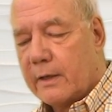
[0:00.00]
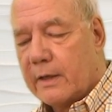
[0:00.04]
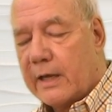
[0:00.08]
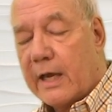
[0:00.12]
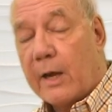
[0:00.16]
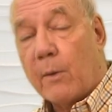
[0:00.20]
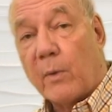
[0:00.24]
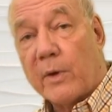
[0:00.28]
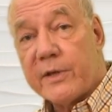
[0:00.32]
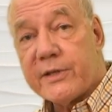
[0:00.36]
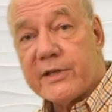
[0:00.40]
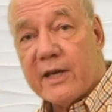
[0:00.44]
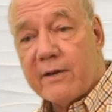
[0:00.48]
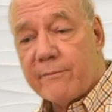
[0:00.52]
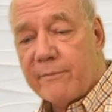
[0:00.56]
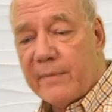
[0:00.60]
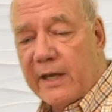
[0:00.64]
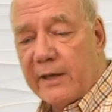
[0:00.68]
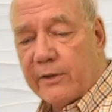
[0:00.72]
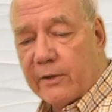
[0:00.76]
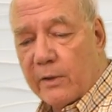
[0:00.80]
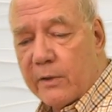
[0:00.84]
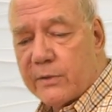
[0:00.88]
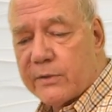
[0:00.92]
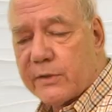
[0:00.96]
And once I've
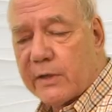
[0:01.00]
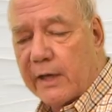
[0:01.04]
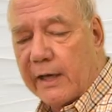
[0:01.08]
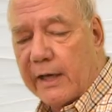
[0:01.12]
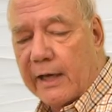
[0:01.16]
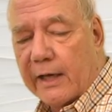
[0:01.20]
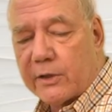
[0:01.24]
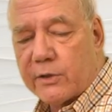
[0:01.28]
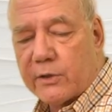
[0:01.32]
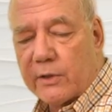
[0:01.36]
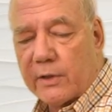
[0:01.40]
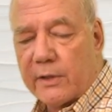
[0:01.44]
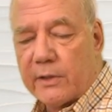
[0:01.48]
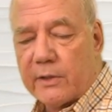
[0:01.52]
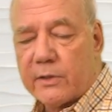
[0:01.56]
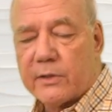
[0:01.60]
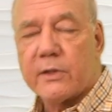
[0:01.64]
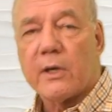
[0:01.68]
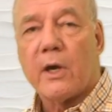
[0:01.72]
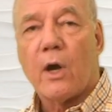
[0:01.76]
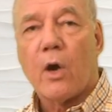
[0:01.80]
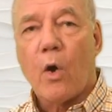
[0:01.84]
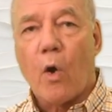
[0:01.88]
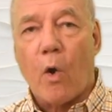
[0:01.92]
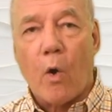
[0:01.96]
made those
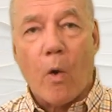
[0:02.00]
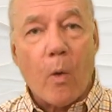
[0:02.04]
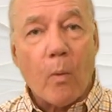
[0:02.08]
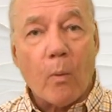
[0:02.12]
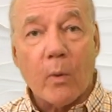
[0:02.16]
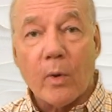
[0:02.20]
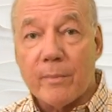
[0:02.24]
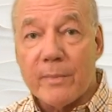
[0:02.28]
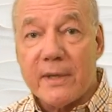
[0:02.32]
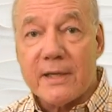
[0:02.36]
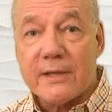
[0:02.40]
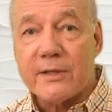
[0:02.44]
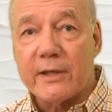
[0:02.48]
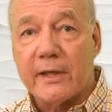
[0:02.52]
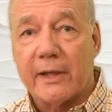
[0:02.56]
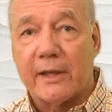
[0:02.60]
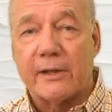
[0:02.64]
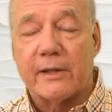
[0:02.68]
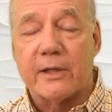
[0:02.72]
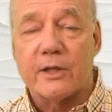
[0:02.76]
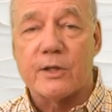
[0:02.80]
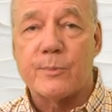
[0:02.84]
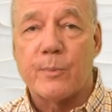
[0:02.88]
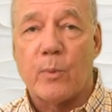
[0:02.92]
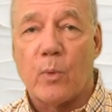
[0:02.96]
connections, all we're missing at
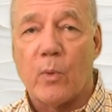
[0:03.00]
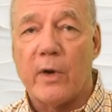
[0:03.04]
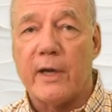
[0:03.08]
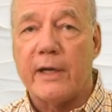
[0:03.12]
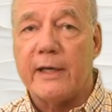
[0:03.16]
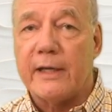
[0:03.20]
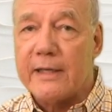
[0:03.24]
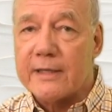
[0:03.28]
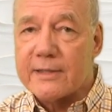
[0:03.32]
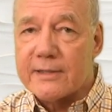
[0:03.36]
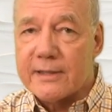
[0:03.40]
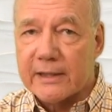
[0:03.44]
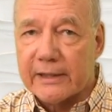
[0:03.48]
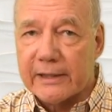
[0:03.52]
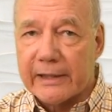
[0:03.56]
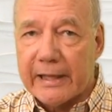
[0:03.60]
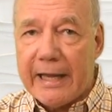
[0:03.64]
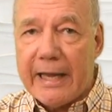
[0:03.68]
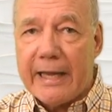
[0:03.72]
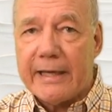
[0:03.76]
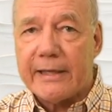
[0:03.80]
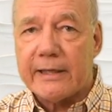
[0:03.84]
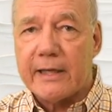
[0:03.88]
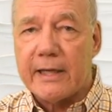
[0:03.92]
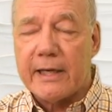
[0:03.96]
this point is the
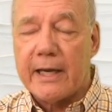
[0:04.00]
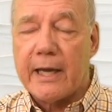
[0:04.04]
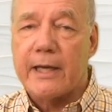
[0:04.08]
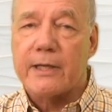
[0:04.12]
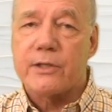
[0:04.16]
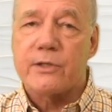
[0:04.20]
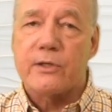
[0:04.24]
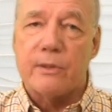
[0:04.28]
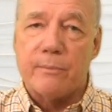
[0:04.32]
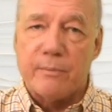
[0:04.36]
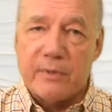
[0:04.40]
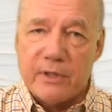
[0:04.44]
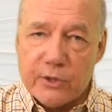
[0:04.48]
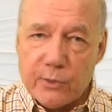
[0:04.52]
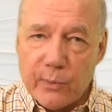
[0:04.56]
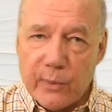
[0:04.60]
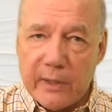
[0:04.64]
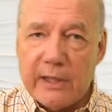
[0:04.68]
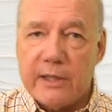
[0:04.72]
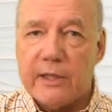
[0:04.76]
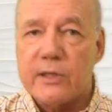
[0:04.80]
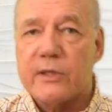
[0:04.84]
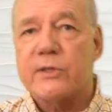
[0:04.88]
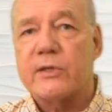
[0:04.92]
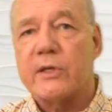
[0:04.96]
LAN connection
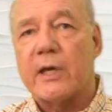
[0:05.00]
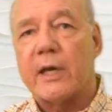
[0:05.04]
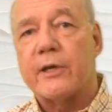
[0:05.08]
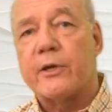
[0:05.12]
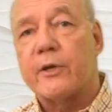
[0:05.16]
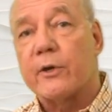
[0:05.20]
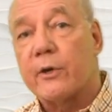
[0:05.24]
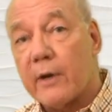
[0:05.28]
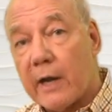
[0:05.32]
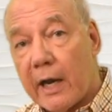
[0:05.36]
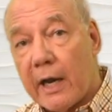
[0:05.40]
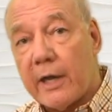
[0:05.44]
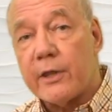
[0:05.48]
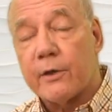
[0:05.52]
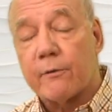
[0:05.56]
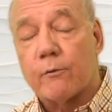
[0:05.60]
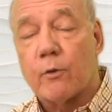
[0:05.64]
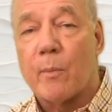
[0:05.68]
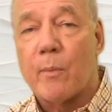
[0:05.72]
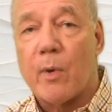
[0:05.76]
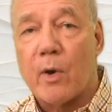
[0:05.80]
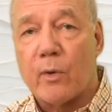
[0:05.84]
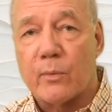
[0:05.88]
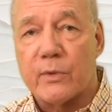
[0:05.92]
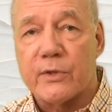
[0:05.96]
between the sender and the
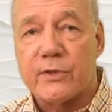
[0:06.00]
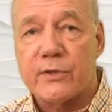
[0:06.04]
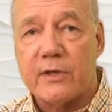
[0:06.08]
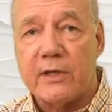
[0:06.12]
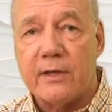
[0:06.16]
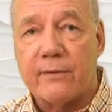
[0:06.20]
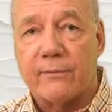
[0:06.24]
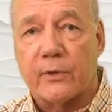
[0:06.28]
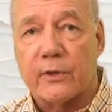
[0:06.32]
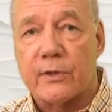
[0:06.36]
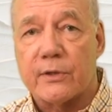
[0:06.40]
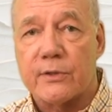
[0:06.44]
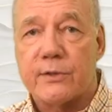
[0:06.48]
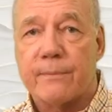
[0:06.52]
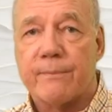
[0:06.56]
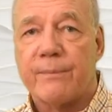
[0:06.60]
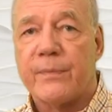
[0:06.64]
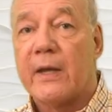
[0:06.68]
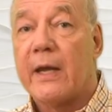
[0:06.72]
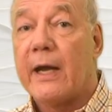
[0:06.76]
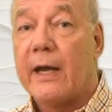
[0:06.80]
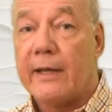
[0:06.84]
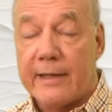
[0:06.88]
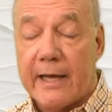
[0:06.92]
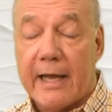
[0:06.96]
remote receivers.
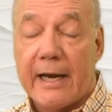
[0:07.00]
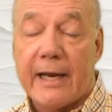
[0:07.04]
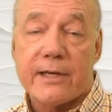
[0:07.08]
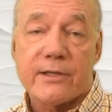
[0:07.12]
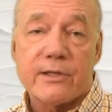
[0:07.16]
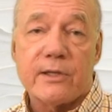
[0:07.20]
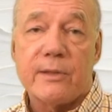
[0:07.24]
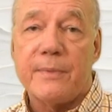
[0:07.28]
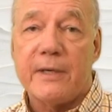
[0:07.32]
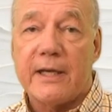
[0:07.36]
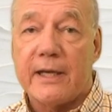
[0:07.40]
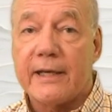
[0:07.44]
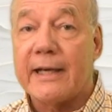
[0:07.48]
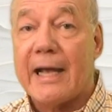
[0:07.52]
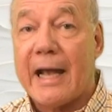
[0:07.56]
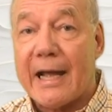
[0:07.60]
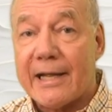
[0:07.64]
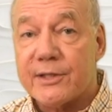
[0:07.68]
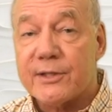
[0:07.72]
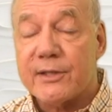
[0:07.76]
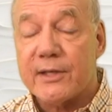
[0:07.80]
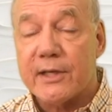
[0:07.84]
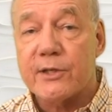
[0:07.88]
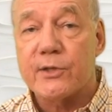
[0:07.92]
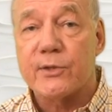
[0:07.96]
And that has to be a
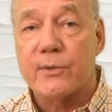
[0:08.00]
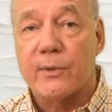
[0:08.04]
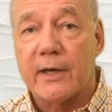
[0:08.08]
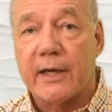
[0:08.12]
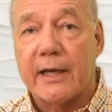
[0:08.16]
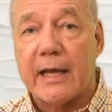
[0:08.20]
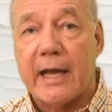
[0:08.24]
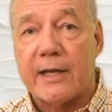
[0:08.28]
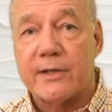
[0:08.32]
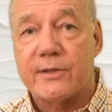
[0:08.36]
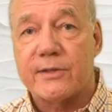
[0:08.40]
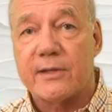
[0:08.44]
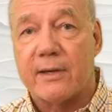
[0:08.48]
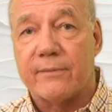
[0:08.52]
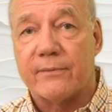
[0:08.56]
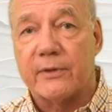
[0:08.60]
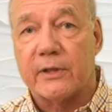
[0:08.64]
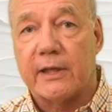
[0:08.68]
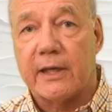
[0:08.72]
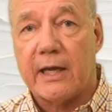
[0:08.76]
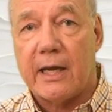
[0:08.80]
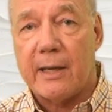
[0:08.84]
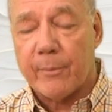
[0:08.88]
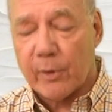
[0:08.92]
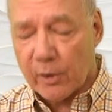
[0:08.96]
Cat6 or a Cat7
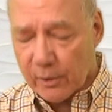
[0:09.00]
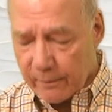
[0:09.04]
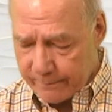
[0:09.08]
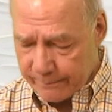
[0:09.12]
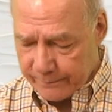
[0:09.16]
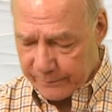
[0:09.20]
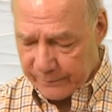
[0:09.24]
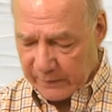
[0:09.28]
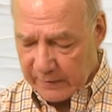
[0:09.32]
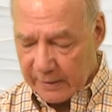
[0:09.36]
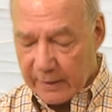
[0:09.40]
cable.